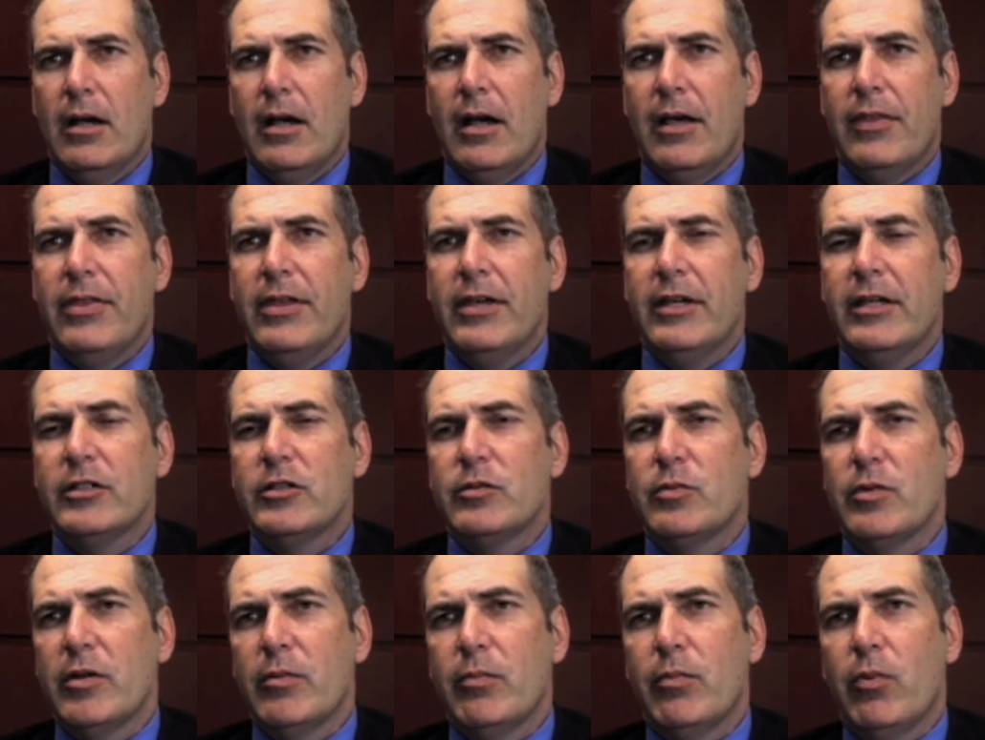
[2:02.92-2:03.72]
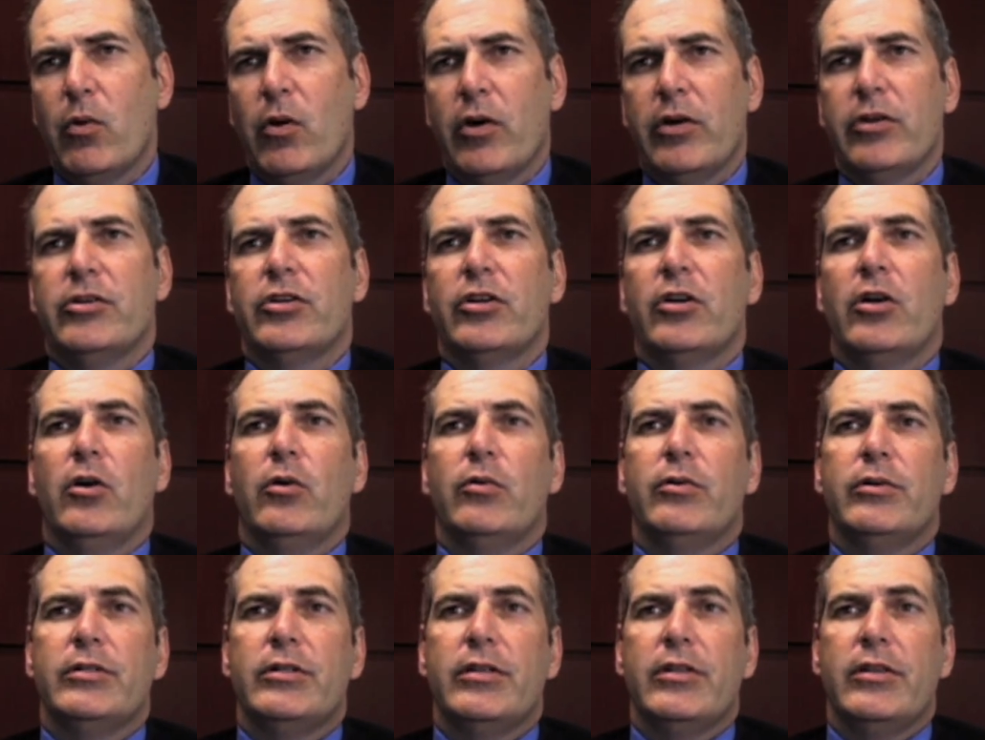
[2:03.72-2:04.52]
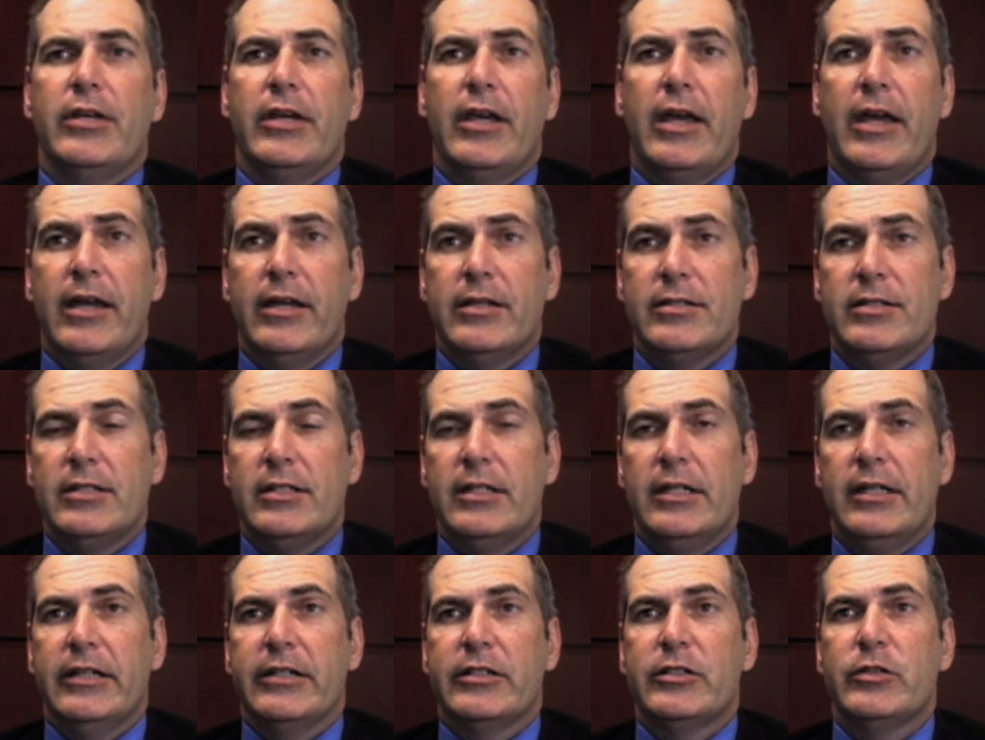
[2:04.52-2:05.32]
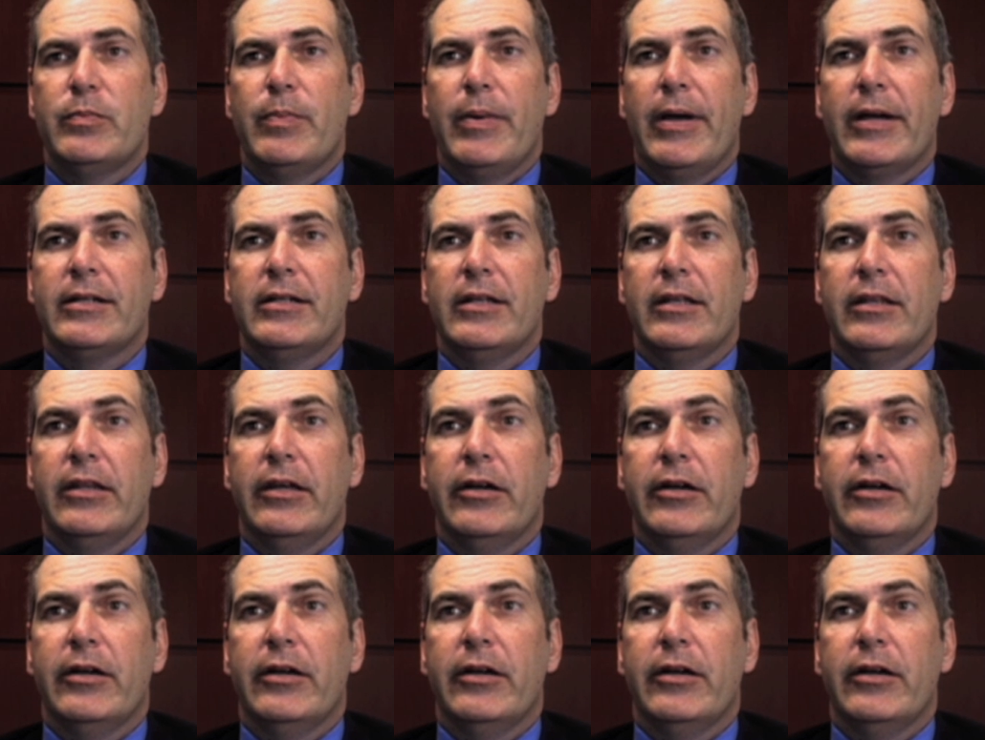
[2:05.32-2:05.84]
I think it's important to go into the ASE expecting